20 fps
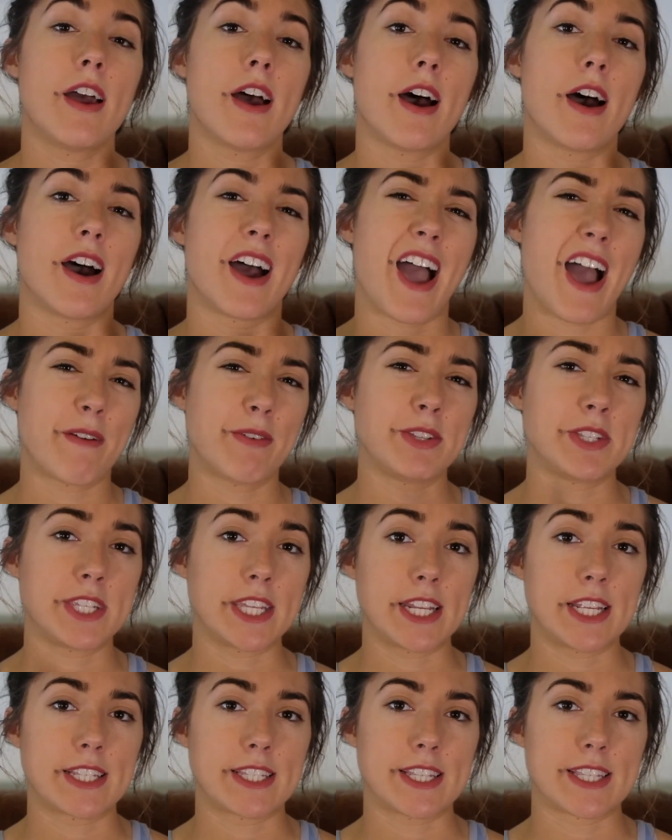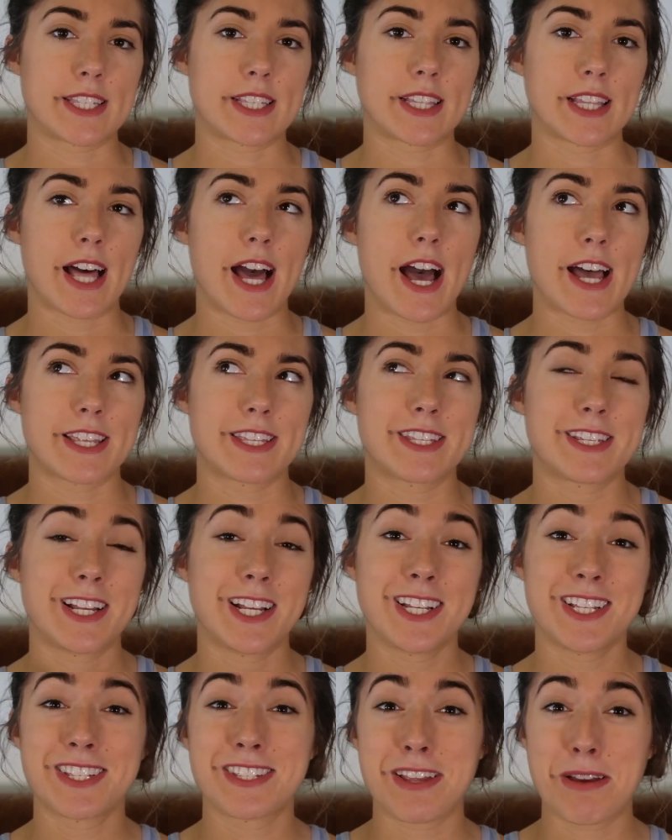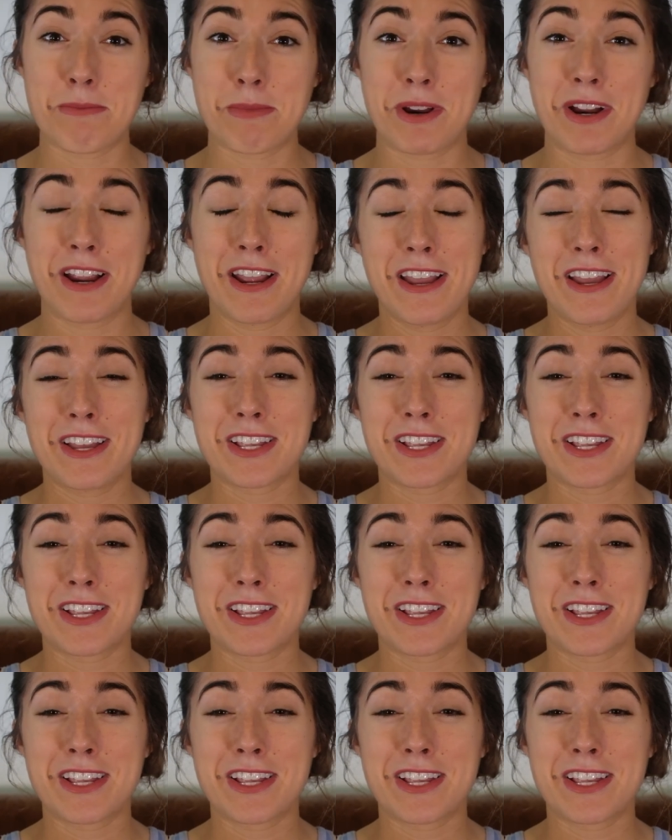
Uh, I haven't seen it since last summer,